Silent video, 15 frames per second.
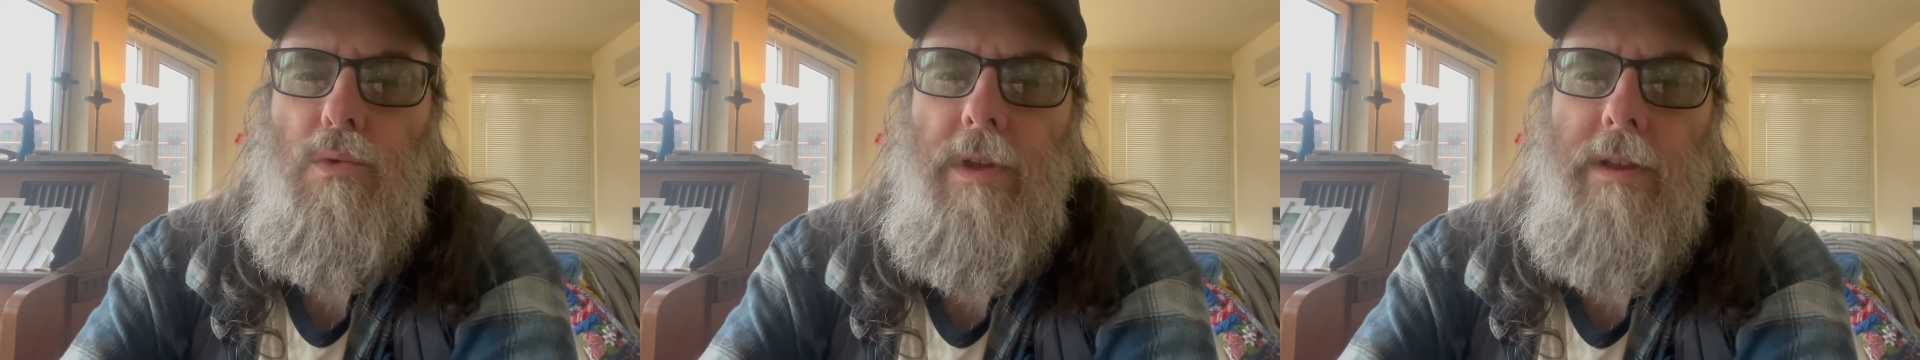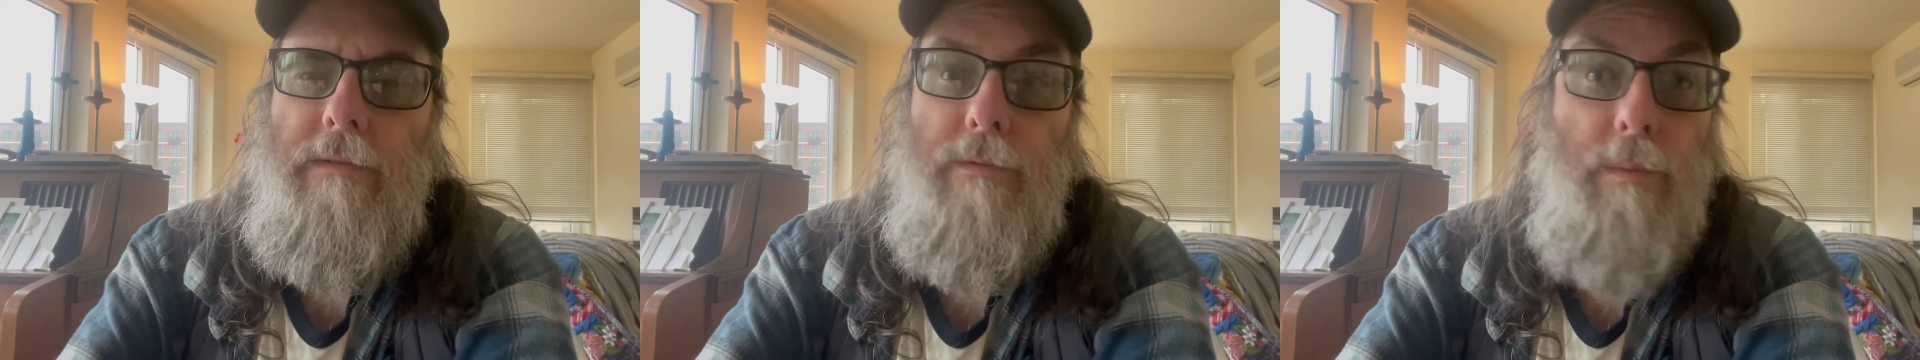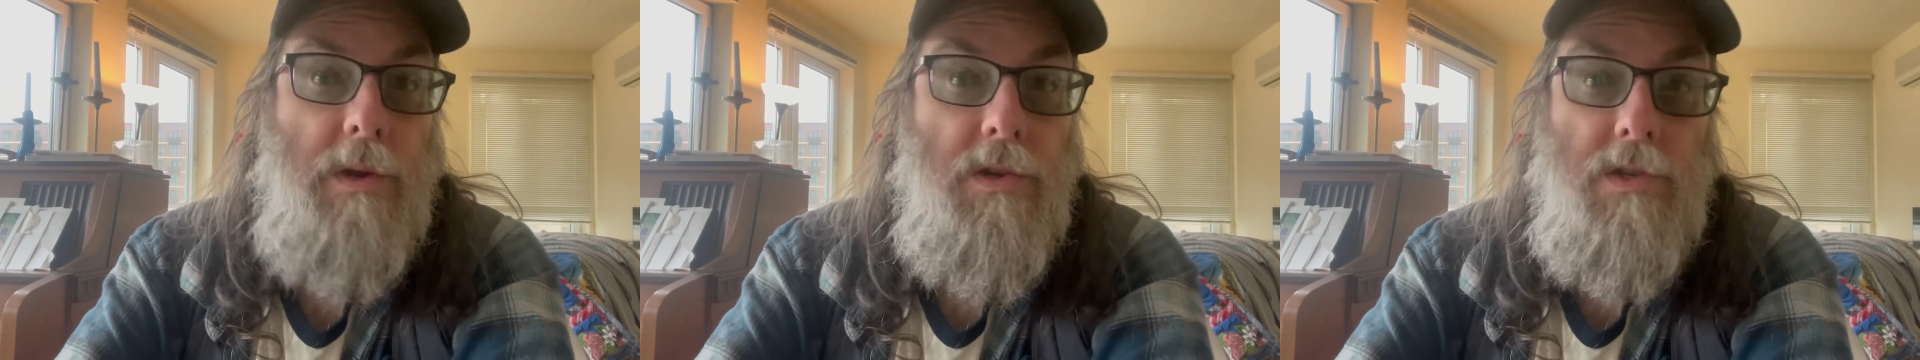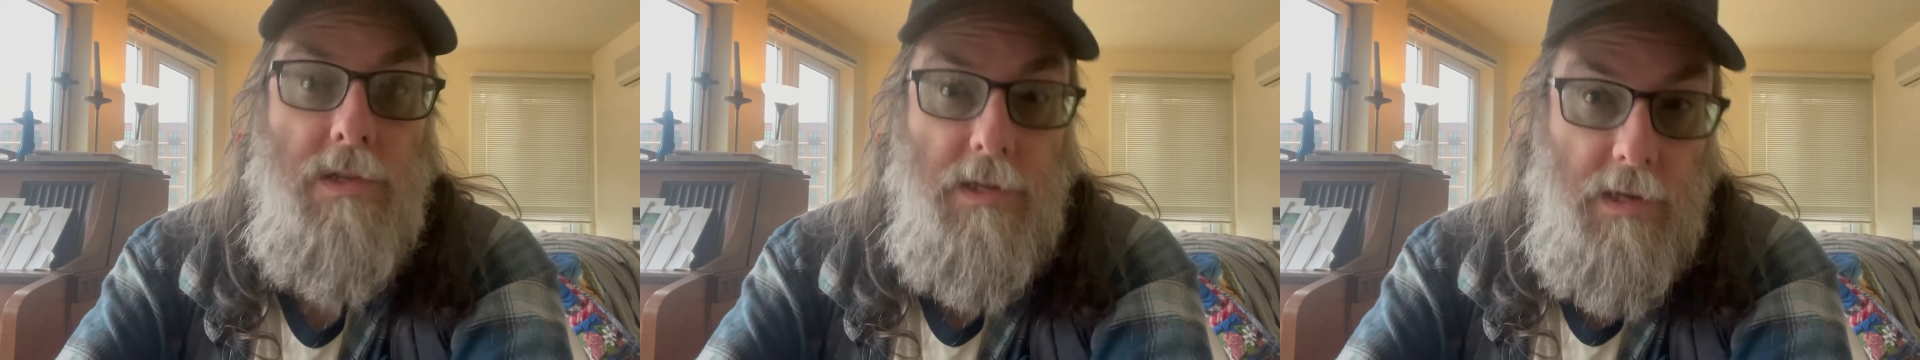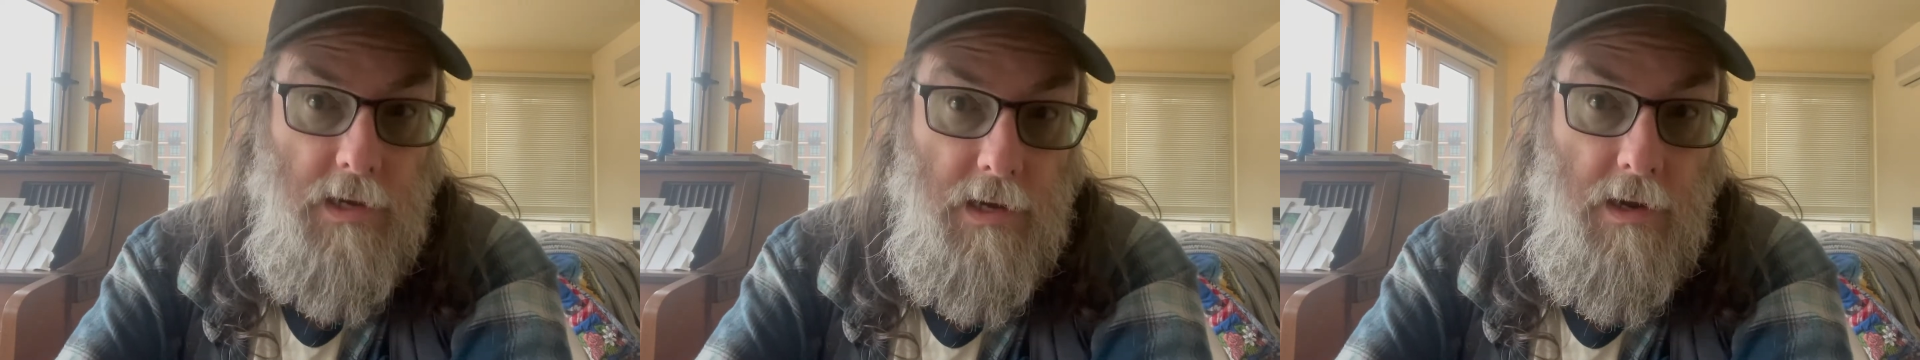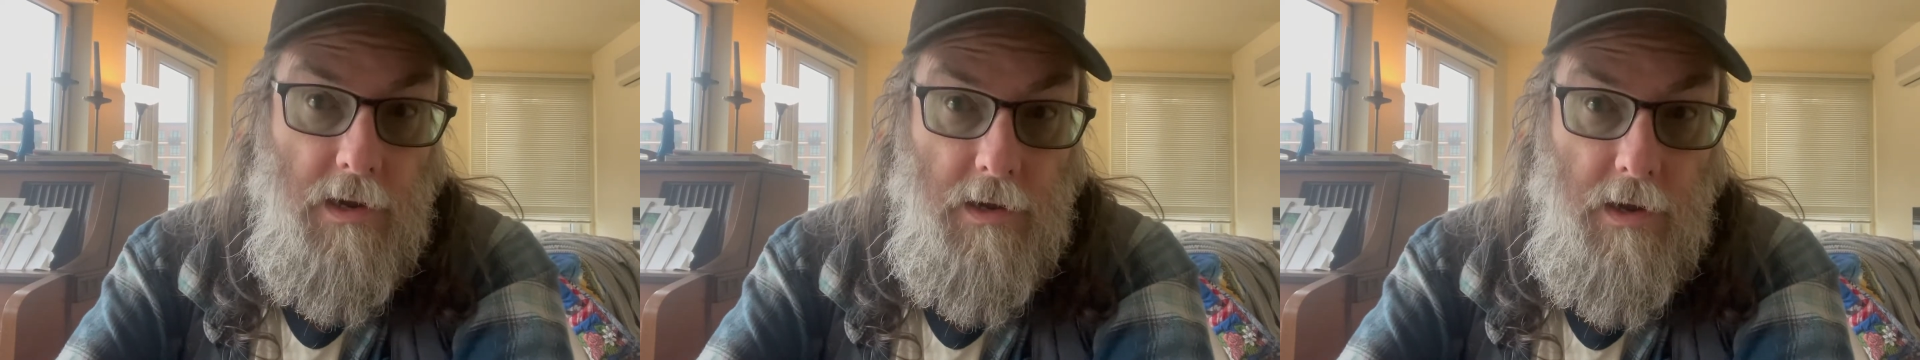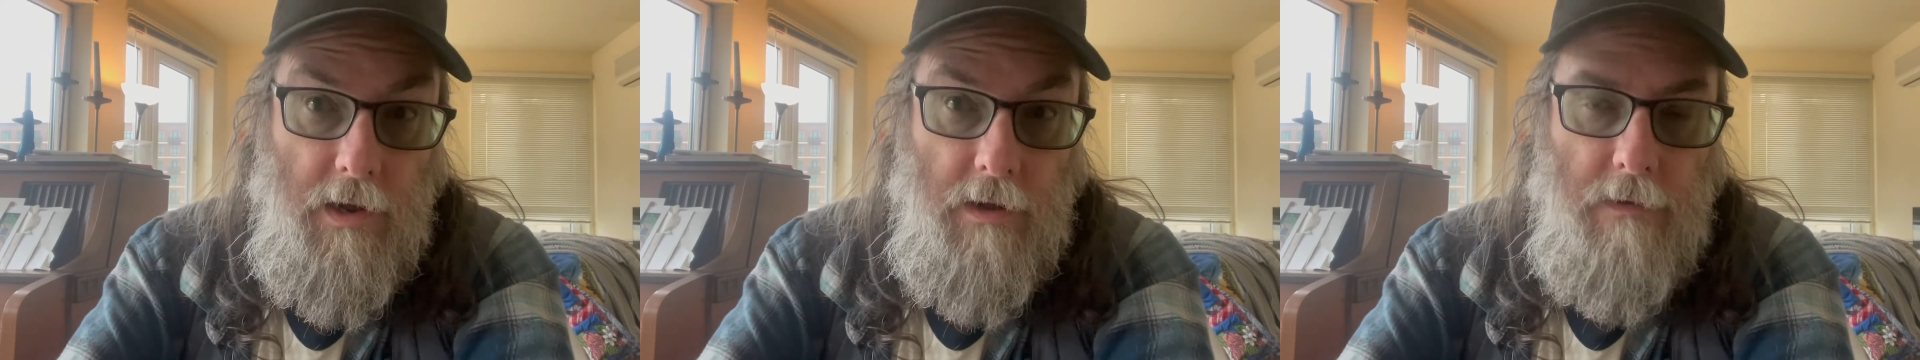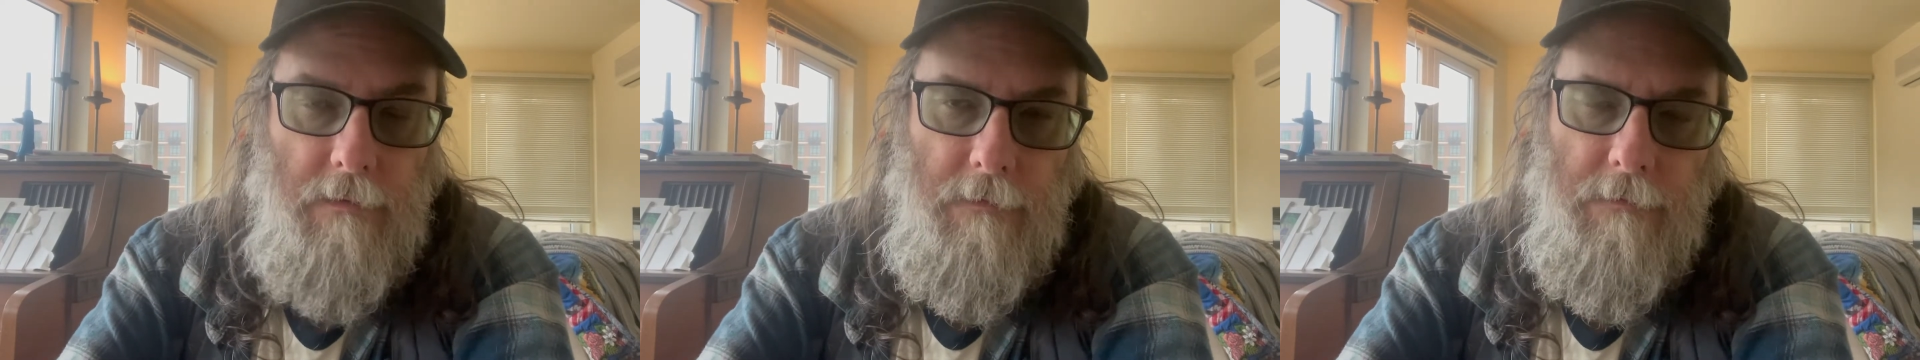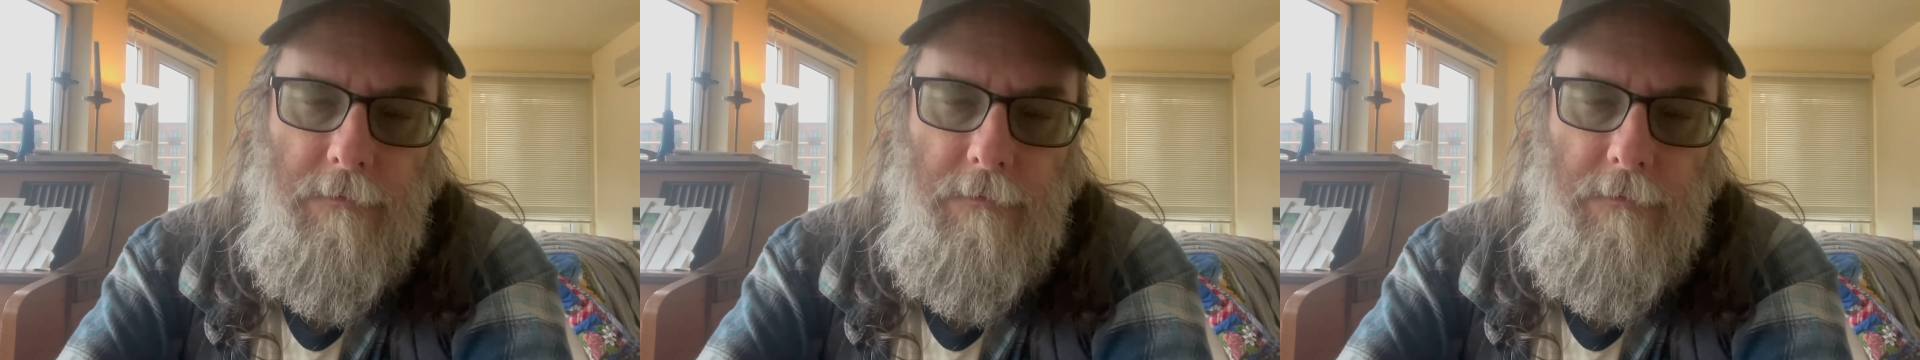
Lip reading: information they did not have